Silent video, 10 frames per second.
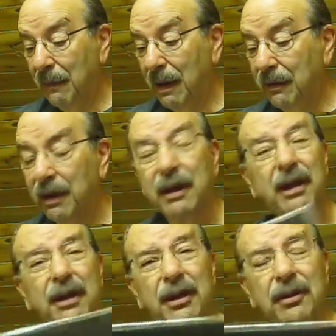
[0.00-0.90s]
I think I
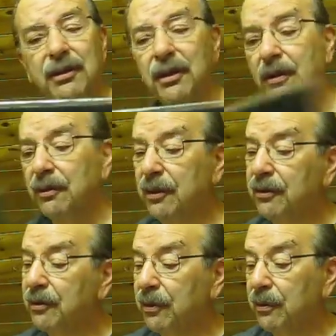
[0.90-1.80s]
got a good deal on
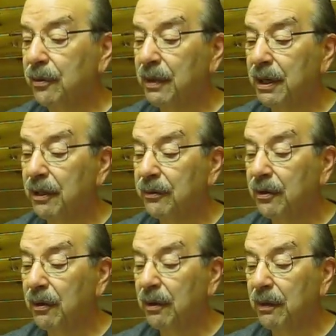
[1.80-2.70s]
this too, and it's
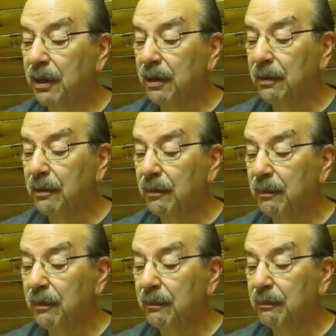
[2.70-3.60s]
on uh,
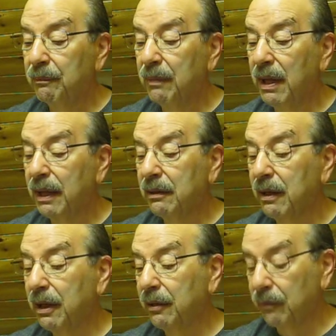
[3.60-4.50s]

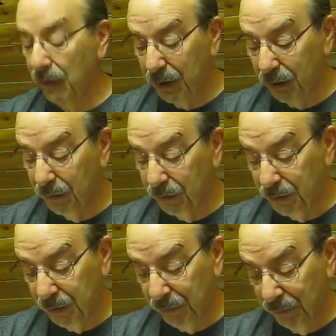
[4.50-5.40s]
Lion Records.